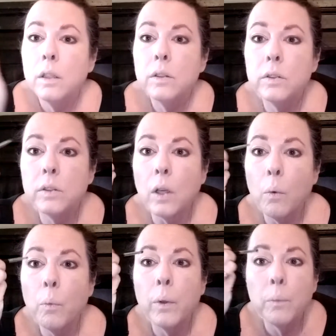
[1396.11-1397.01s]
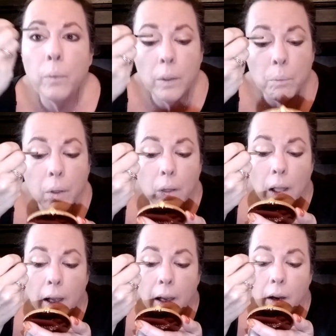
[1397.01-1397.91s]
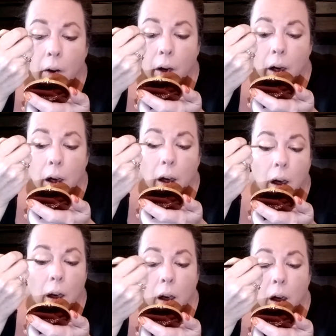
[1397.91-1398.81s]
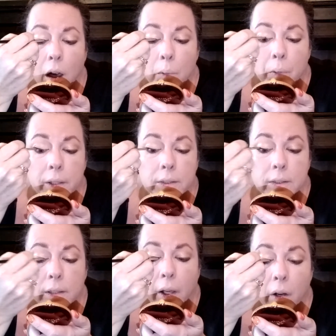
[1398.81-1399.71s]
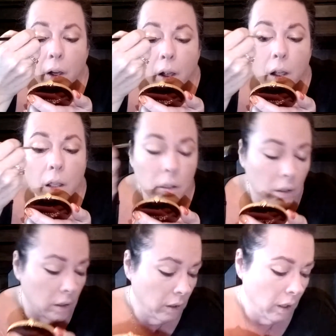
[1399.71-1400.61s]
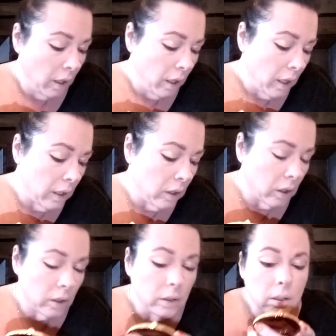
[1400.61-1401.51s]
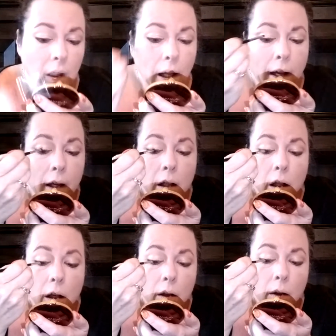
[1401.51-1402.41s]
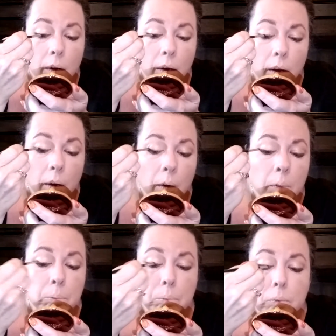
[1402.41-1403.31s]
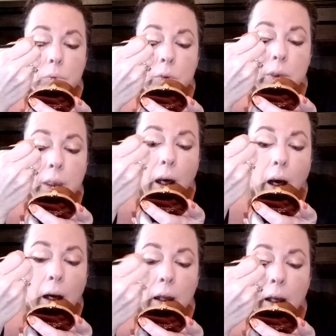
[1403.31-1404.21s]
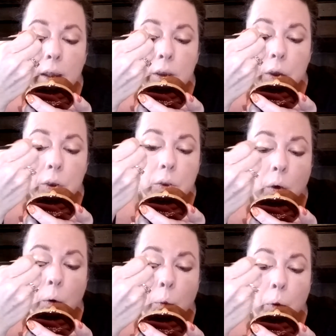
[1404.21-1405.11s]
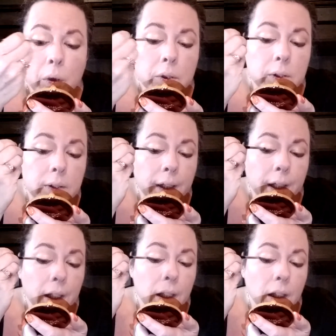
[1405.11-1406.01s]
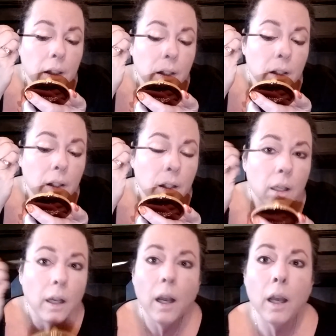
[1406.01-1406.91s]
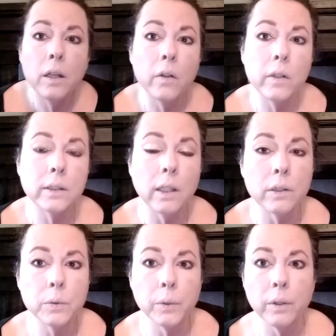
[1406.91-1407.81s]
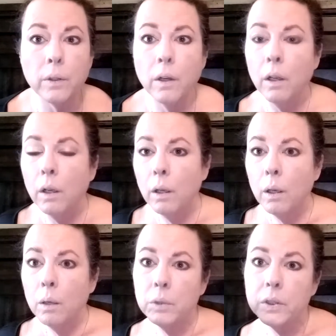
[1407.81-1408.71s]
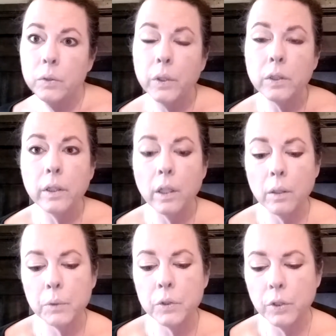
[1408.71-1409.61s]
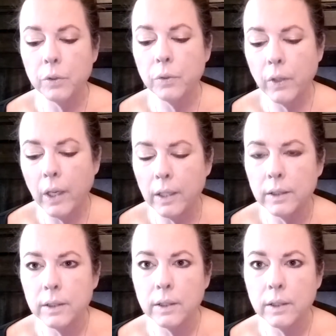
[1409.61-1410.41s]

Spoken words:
so when we apply our mascara, it looks like the eyelashes are well seated. I know that sounds weird, but especially on a mature face